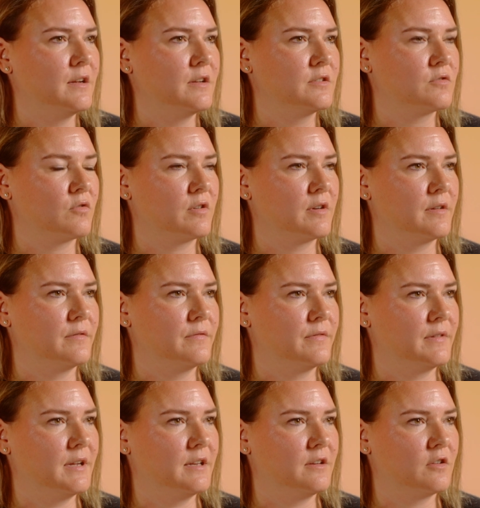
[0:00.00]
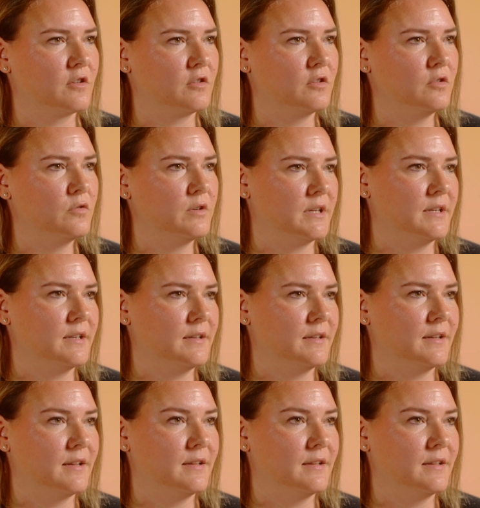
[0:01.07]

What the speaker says: sort of included,